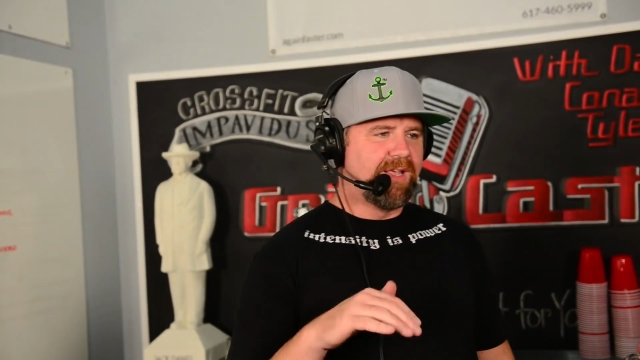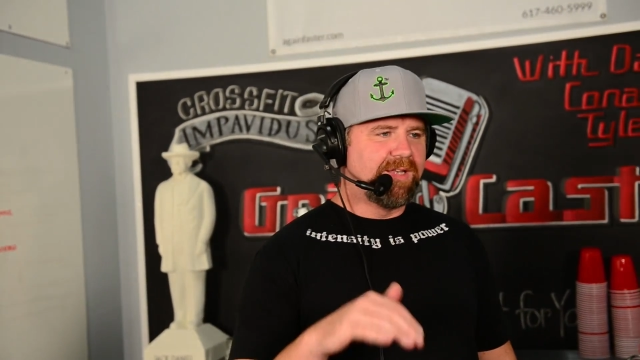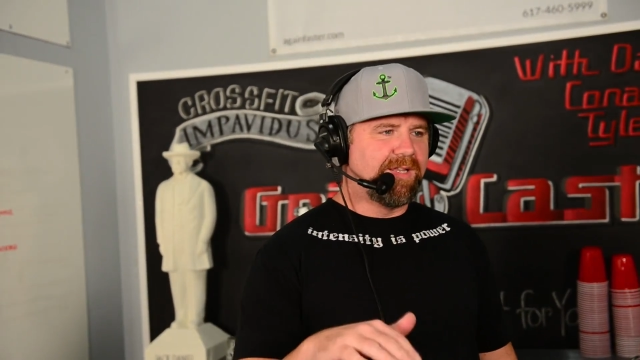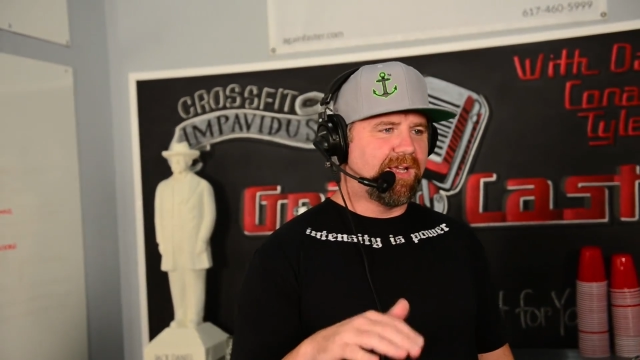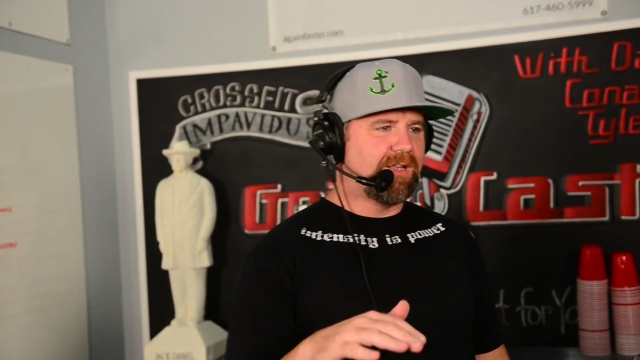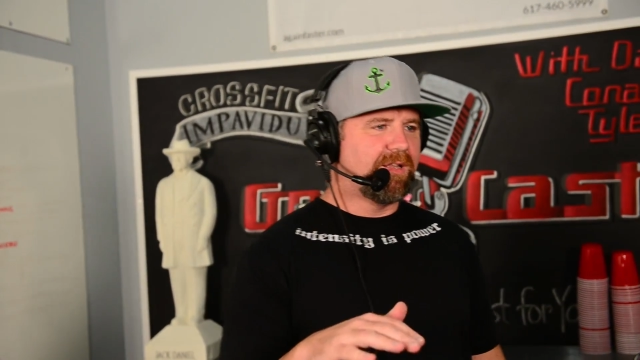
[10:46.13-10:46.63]

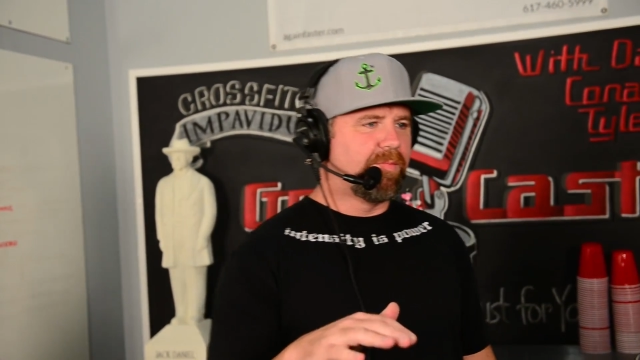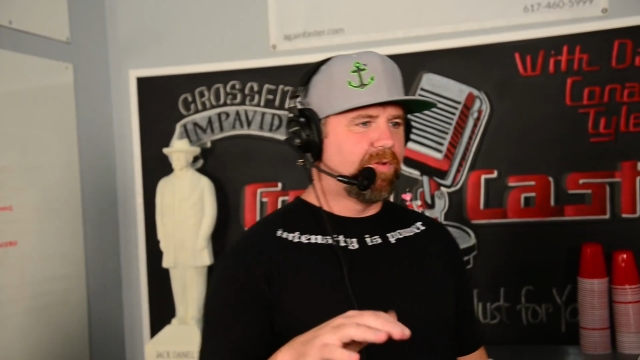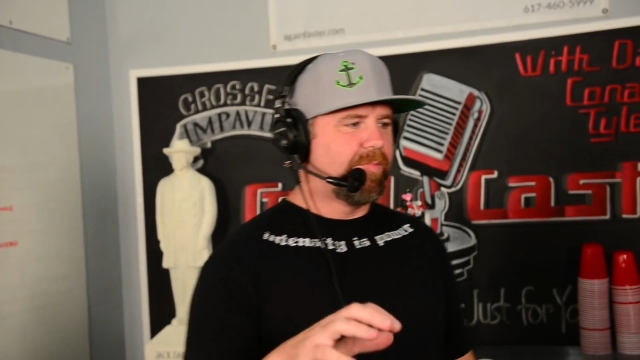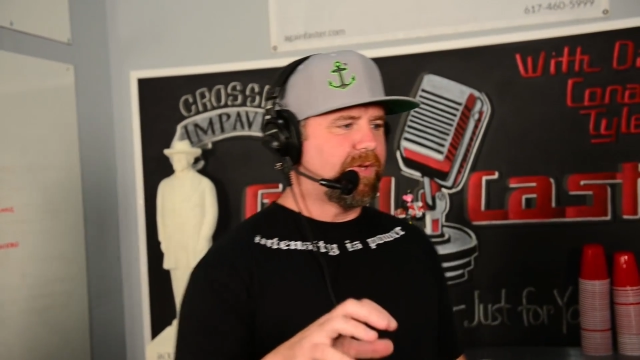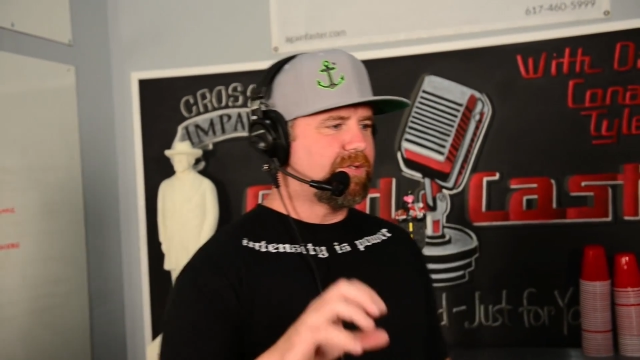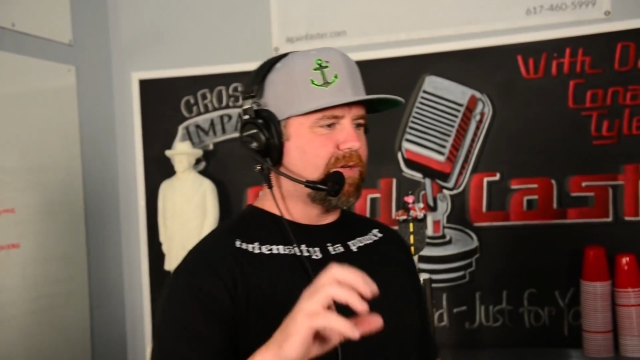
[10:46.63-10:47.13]
dig into them a little
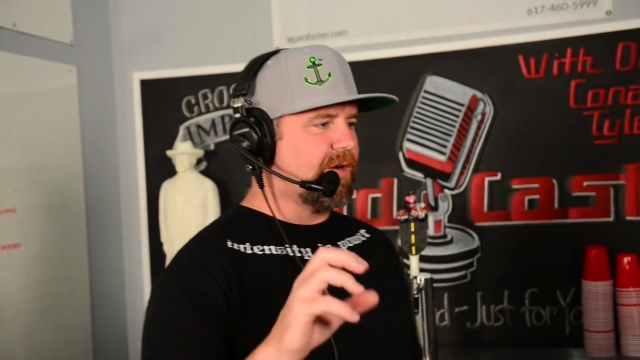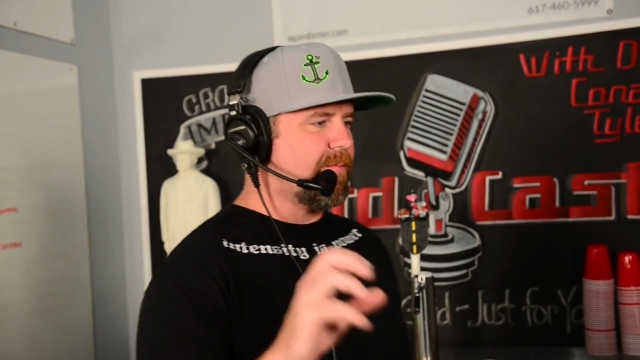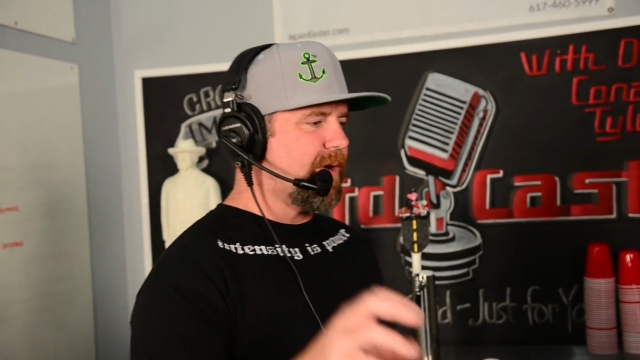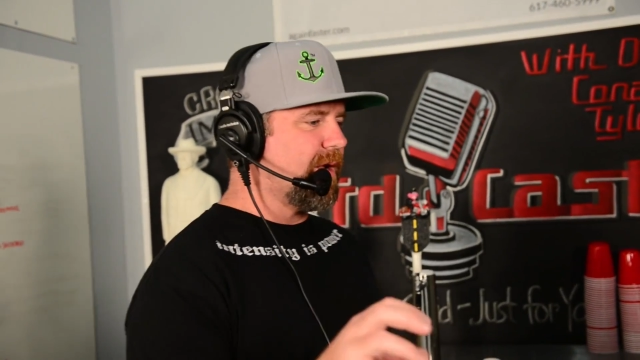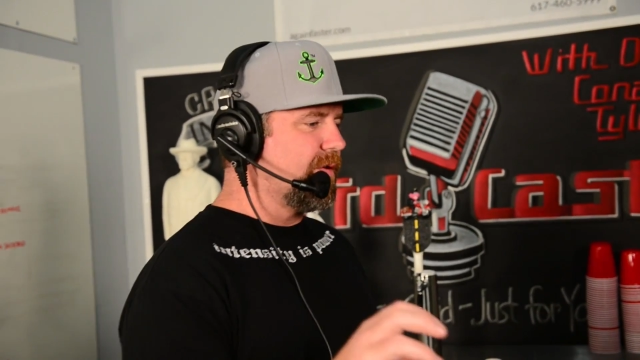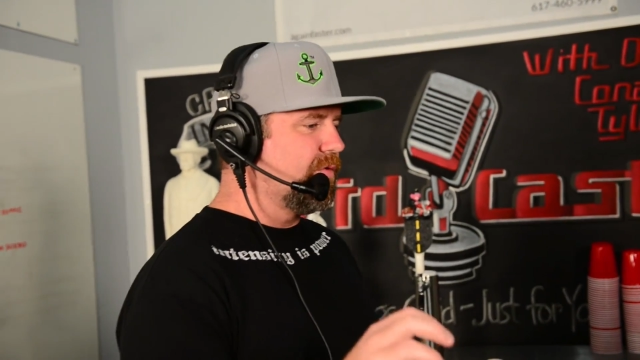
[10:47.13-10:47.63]
bit and talk
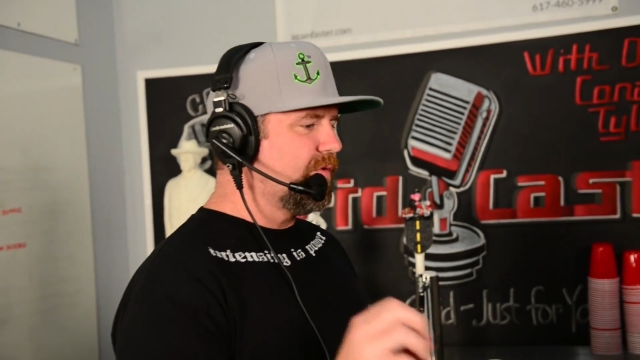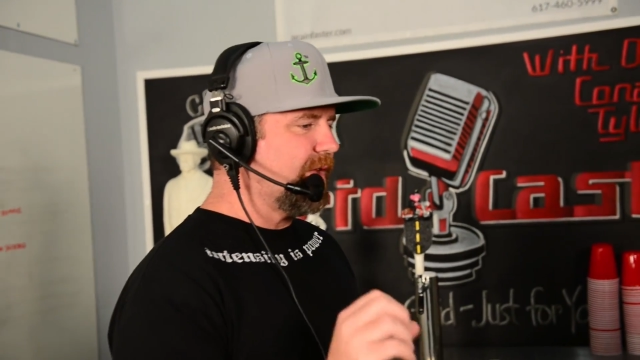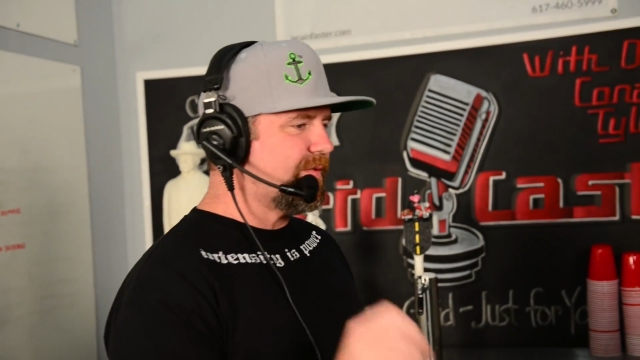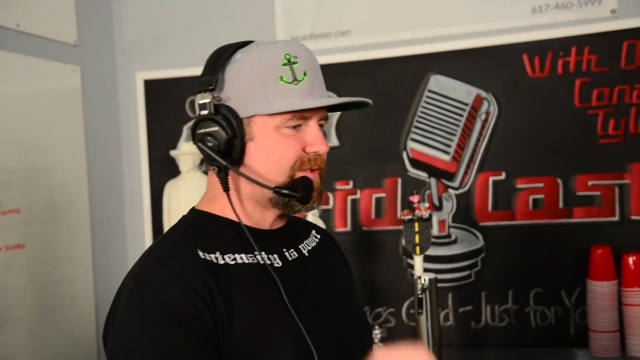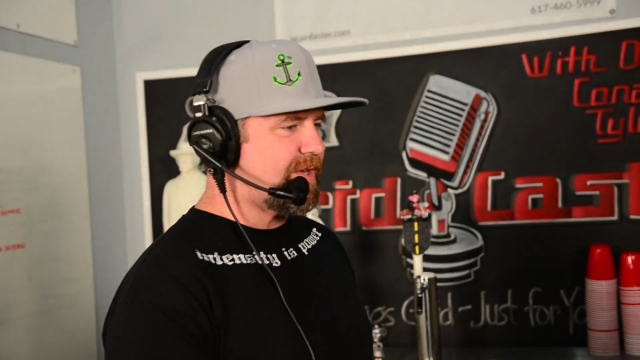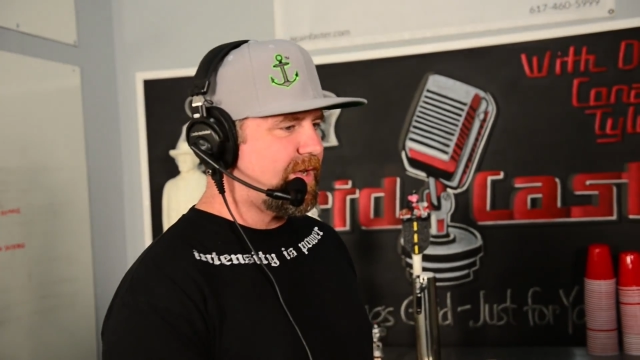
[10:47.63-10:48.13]
about who they've
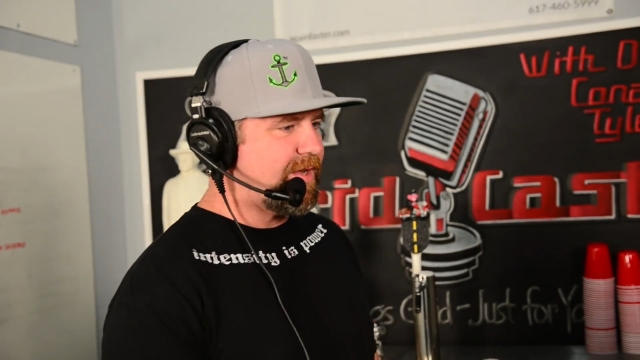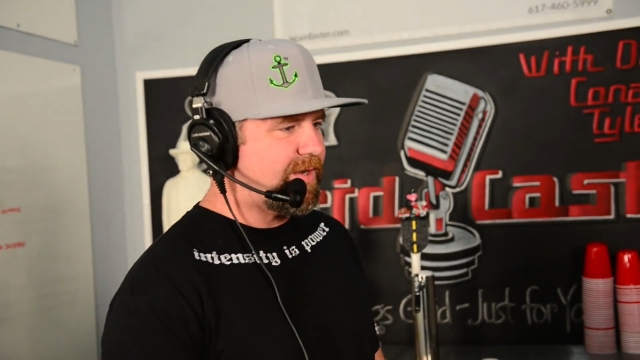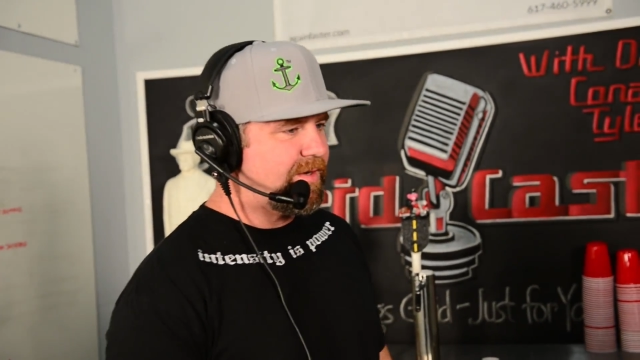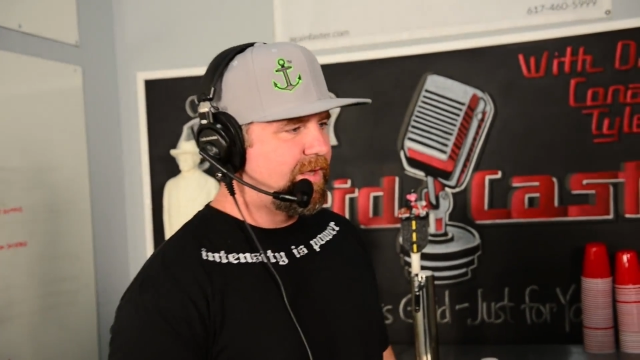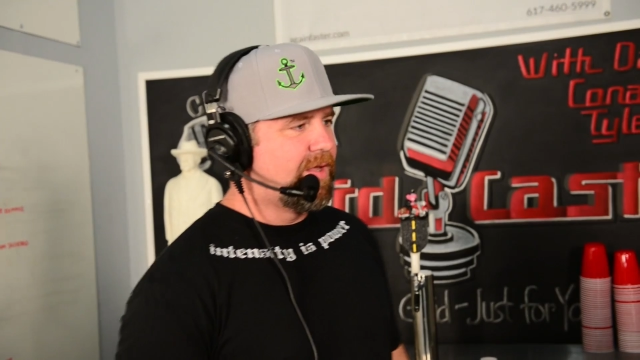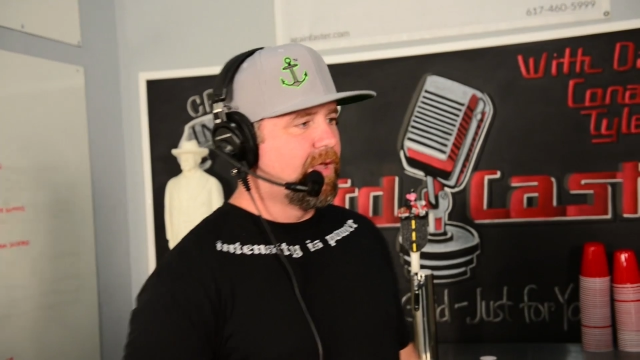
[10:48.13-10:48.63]
signed,